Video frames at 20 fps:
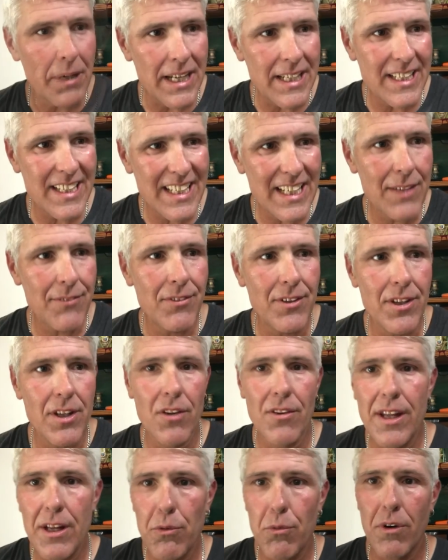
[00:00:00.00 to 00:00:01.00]
But even
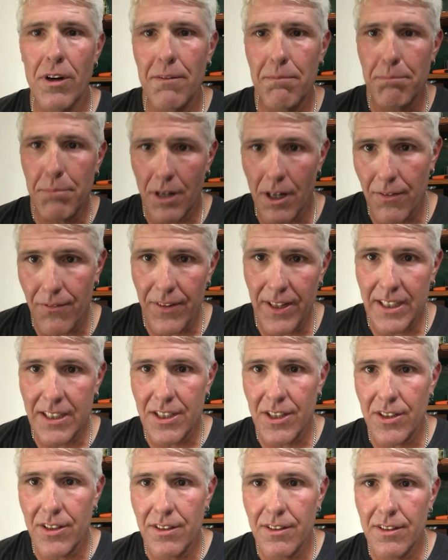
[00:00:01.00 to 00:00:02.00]
though they weren't
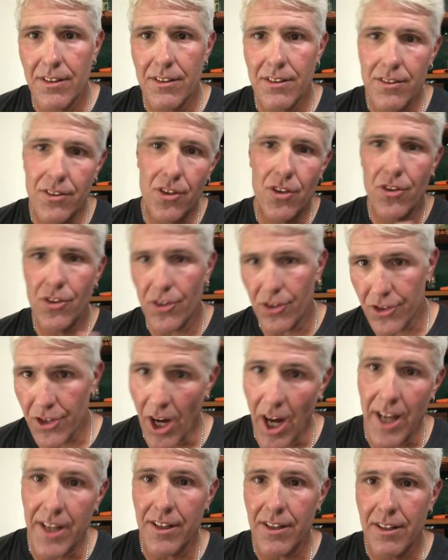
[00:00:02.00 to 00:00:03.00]
perfect, they're
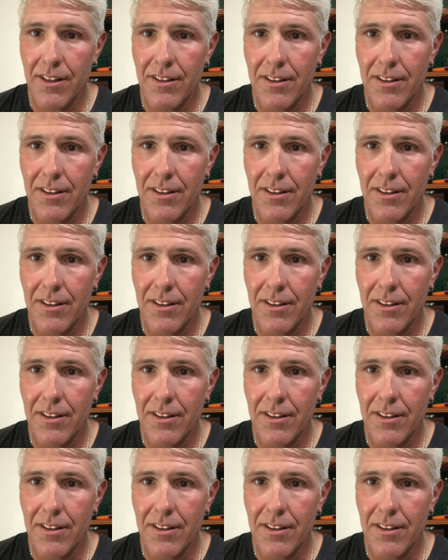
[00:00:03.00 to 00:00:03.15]
done.